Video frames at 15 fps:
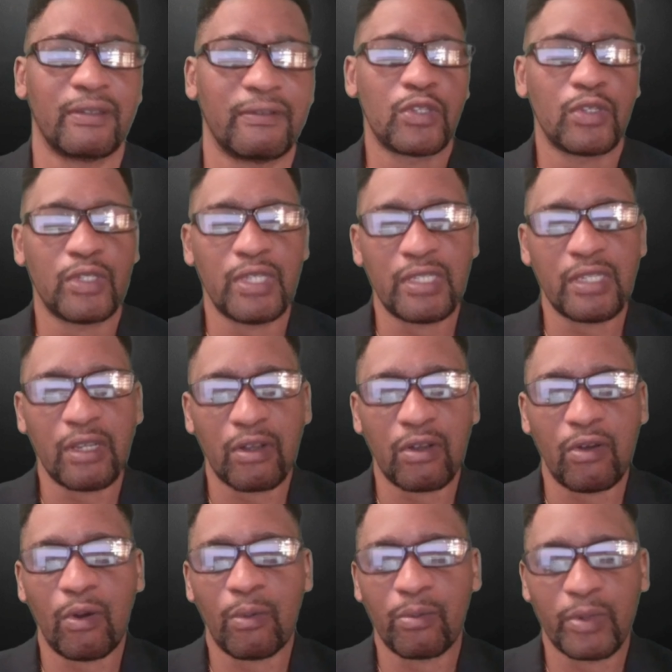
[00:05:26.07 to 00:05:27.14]
So these are
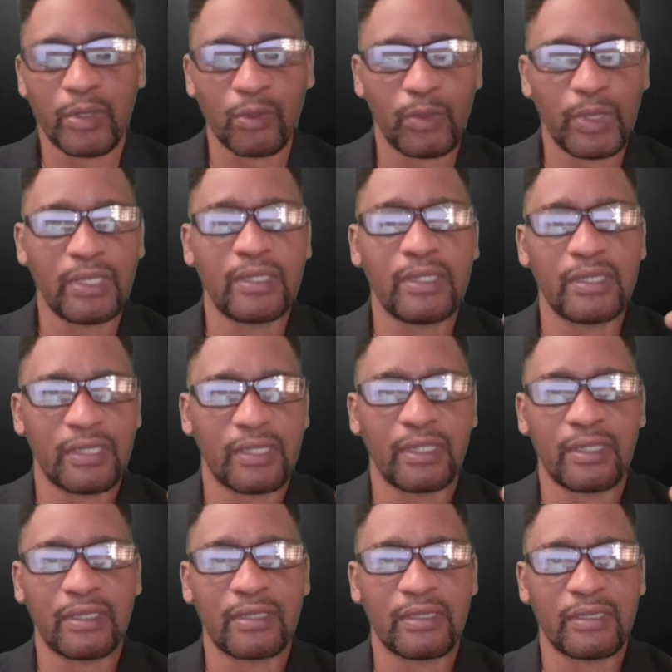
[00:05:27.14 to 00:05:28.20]
corporate
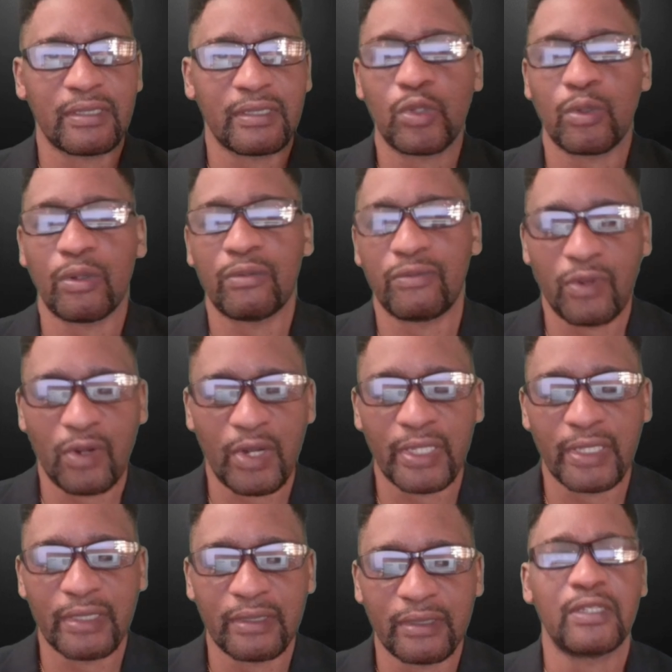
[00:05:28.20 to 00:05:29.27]
weaknesses to avoid.